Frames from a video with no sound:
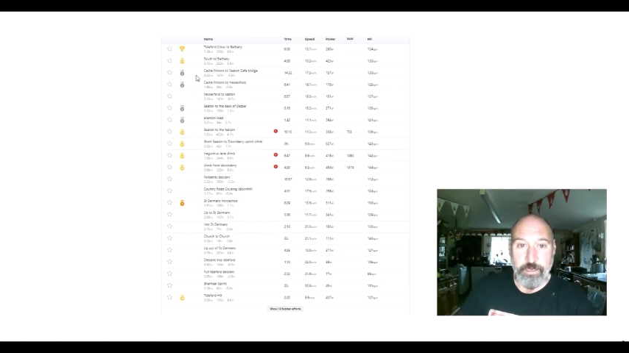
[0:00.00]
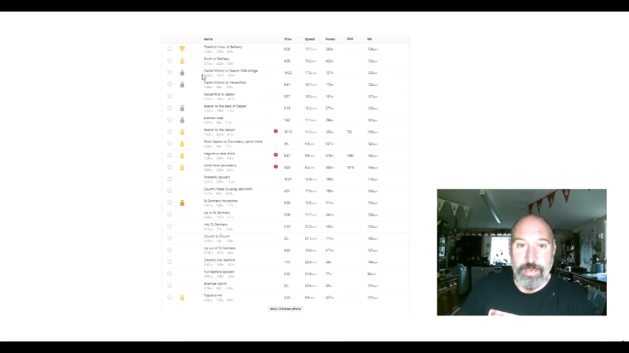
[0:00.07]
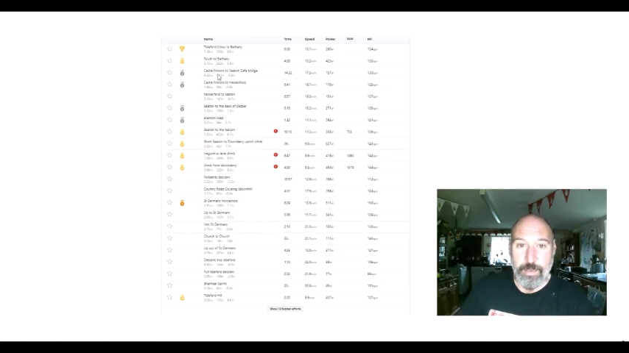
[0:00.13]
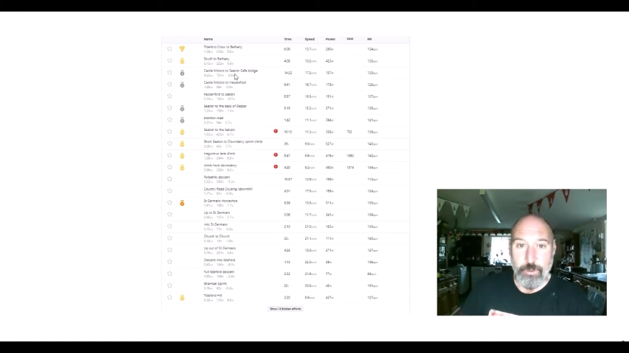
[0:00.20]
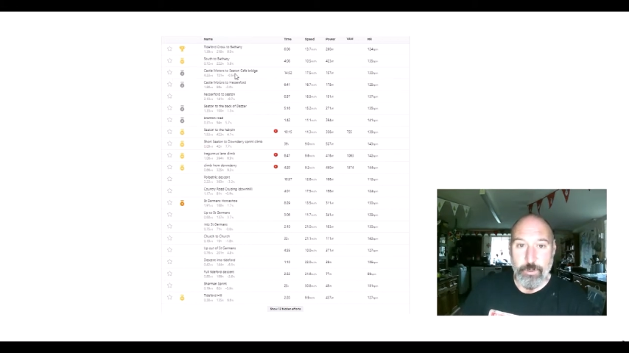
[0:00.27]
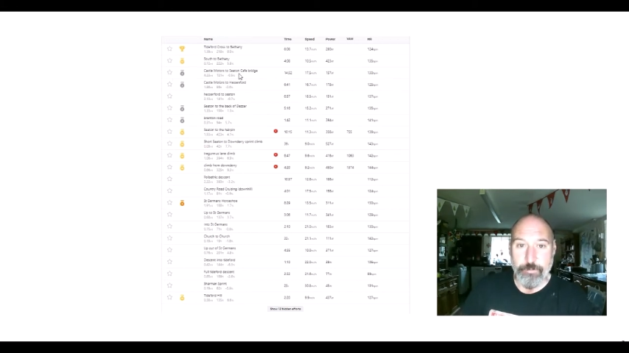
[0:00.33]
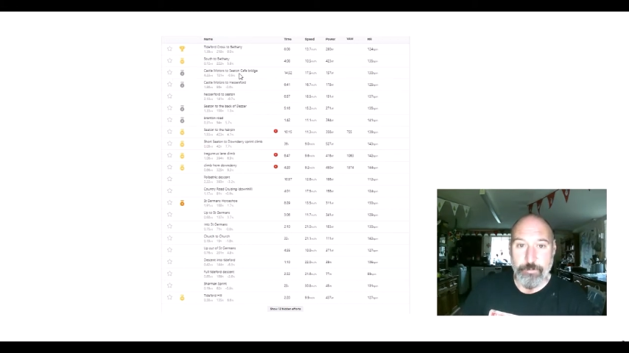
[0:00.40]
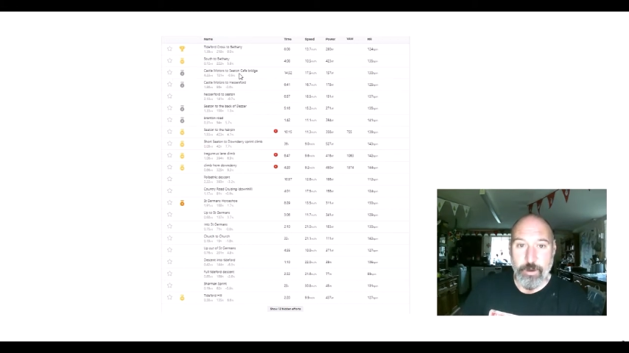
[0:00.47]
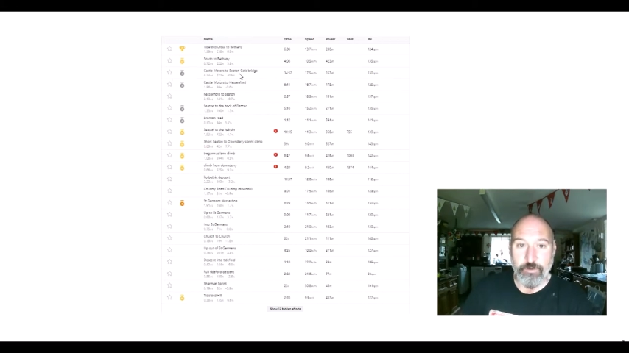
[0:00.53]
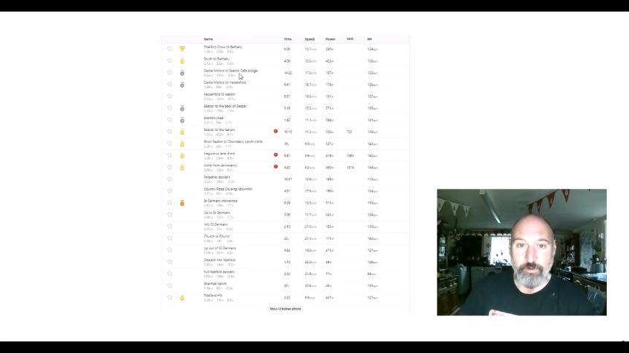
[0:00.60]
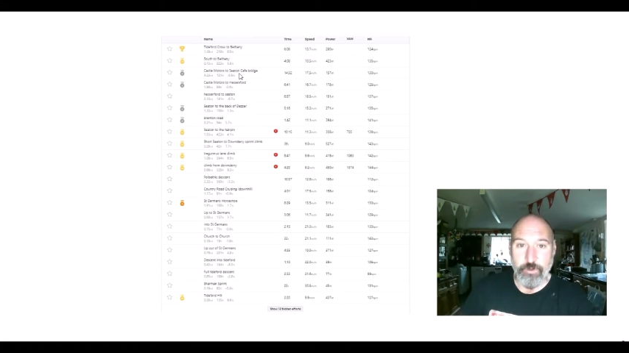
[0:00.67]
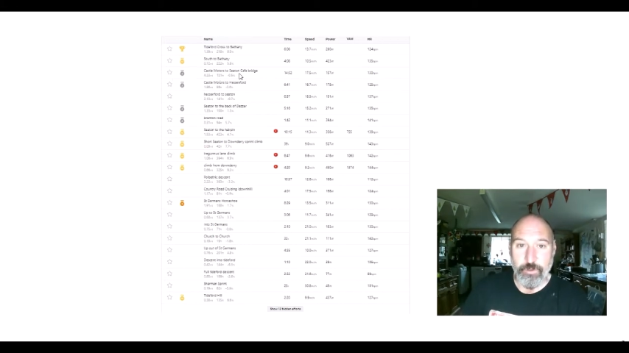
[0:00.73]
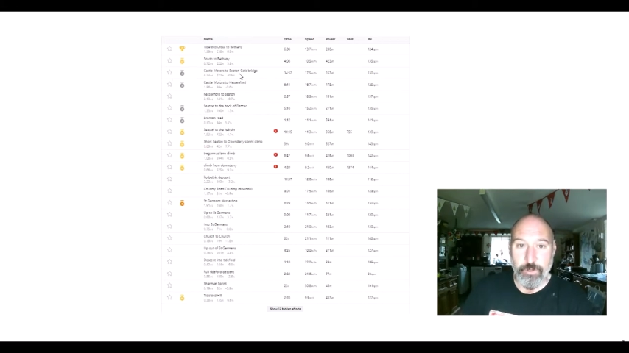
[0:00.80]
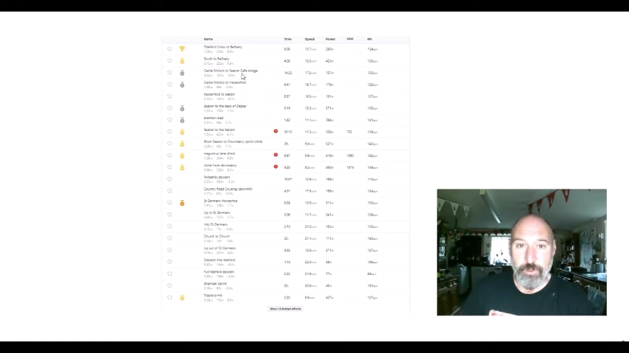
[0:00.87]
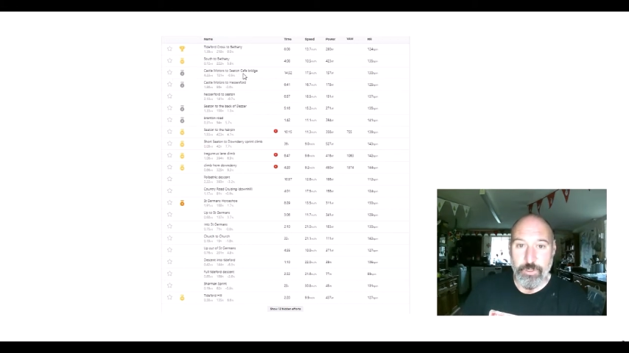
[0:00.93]
Castle
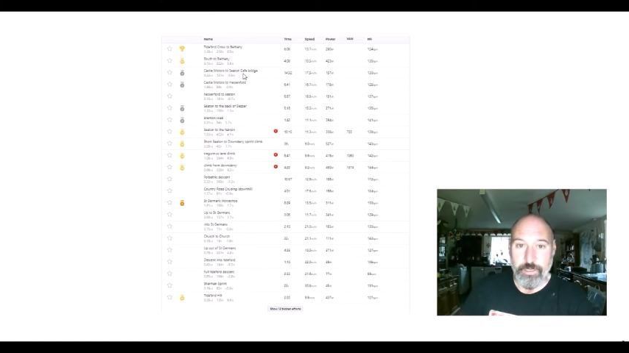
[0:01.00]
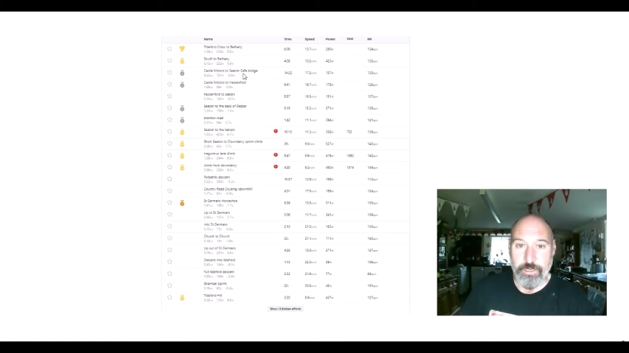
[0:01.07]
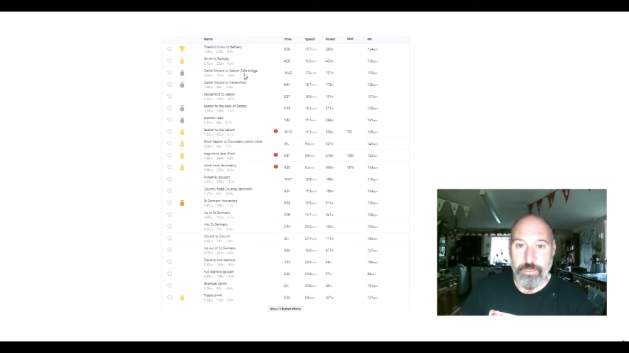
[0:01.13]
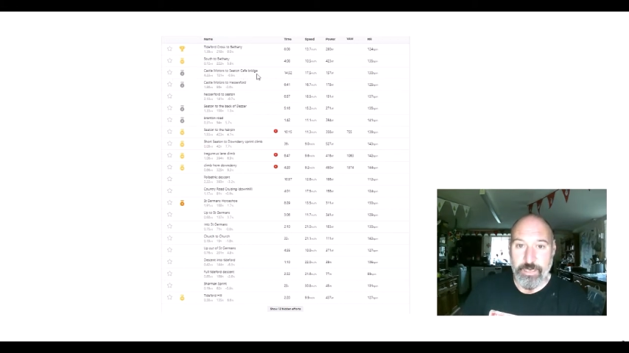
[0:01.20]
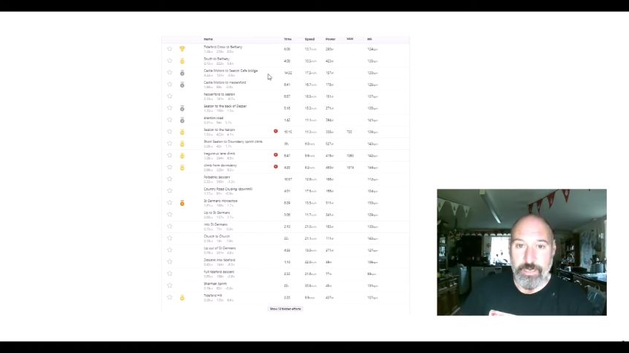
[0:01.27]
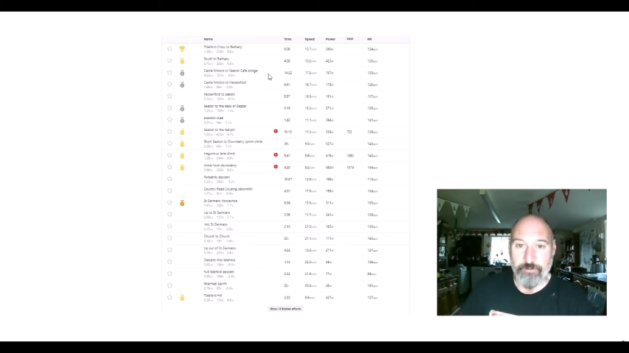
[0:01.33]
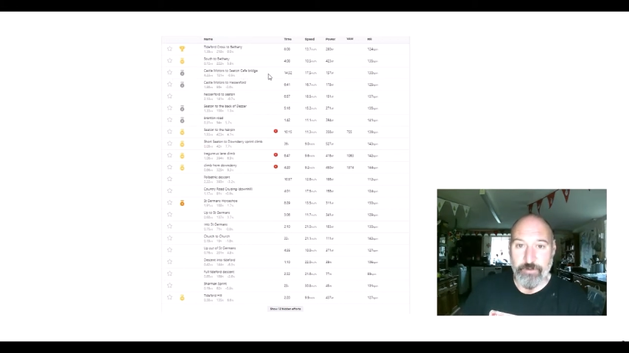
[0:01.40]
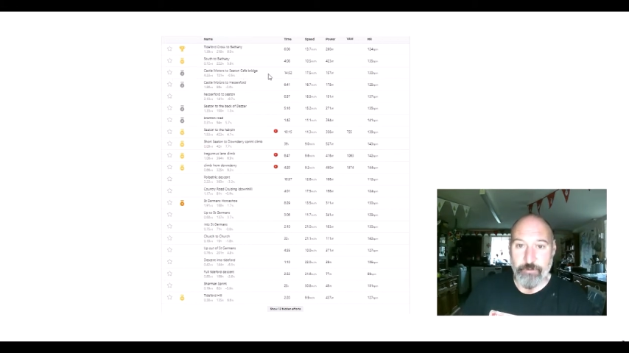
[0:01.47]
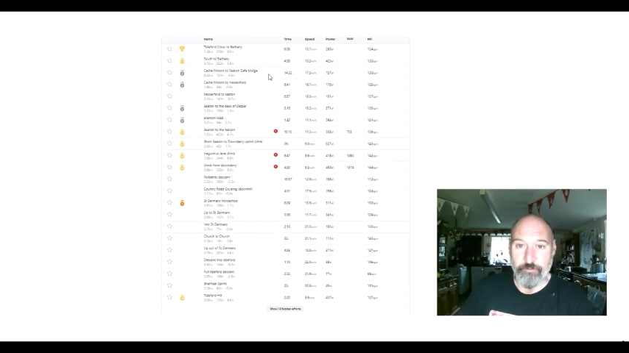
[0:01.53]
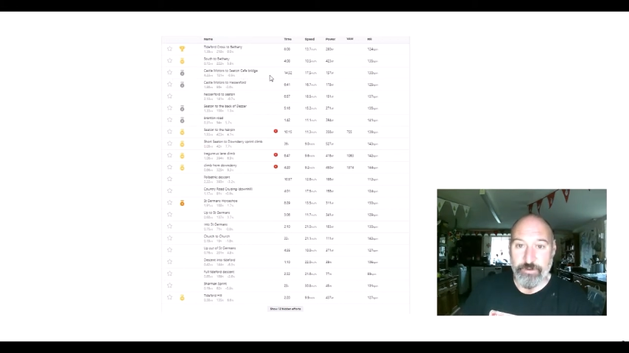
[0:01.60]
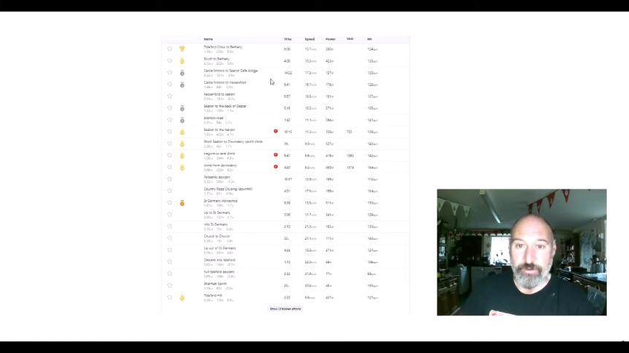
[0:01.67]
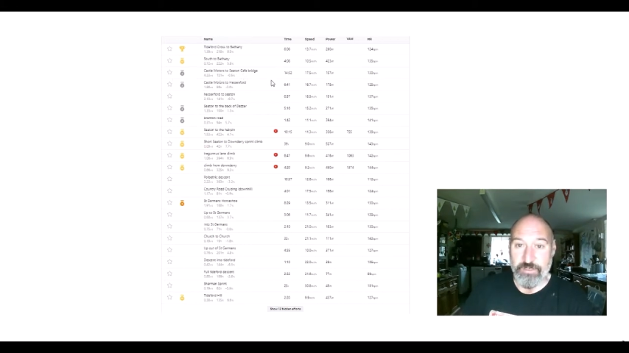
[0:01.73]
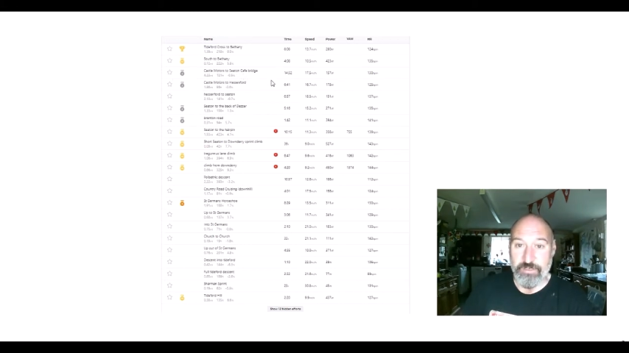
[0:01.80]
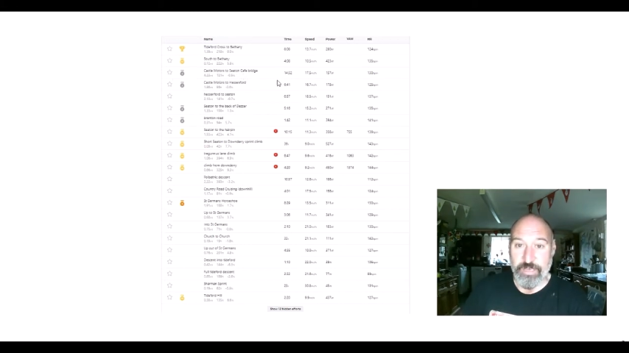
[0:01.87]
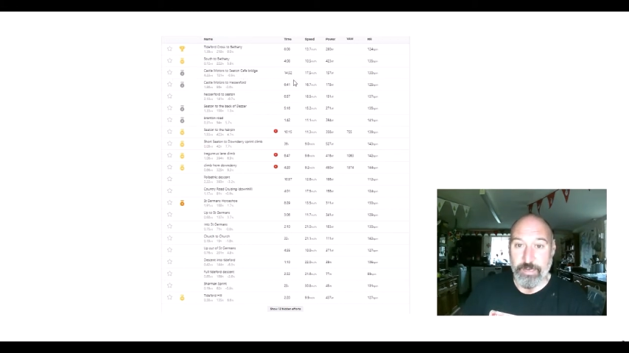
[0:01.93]
Motors to Seaton Cafe
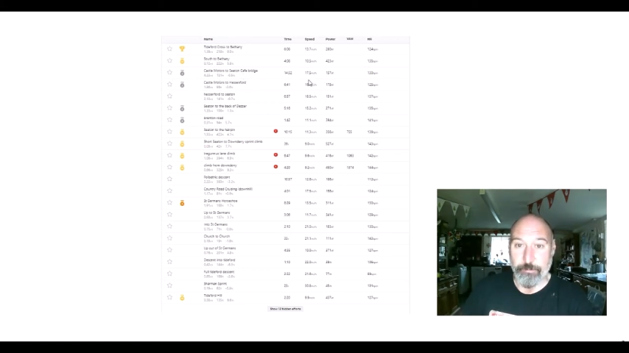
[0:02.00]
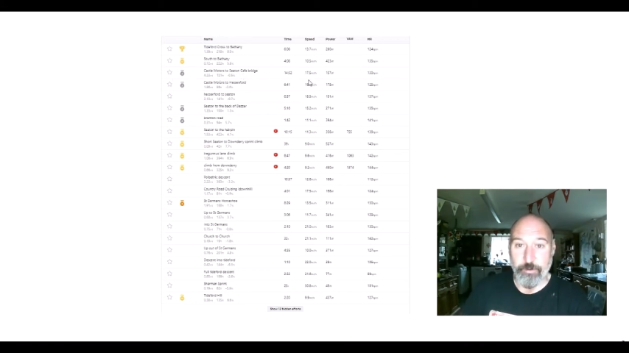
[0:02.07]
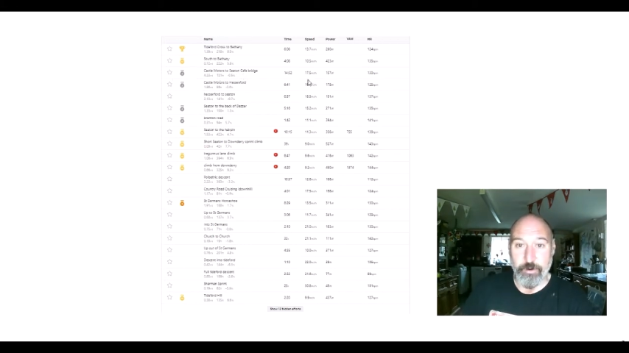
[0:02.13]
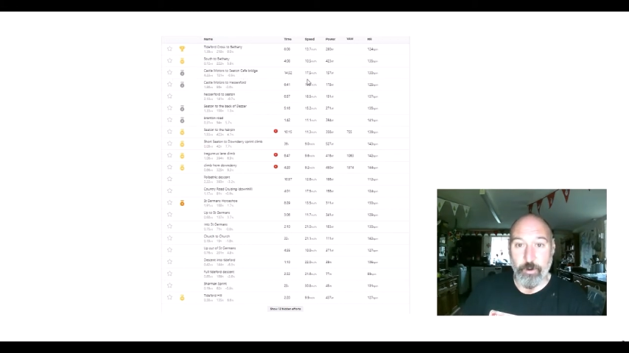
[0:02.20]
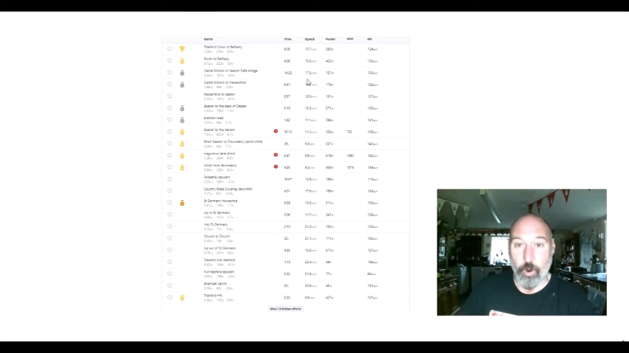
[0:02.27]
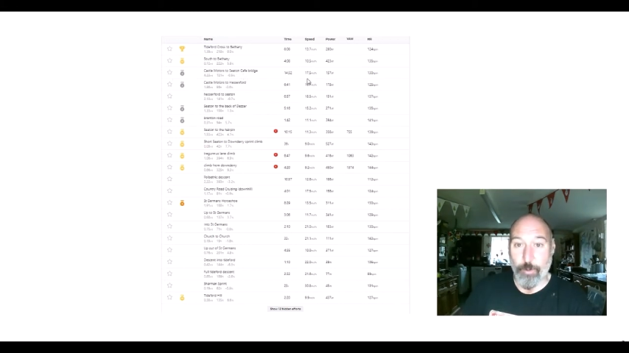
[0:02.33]
Bridge segment.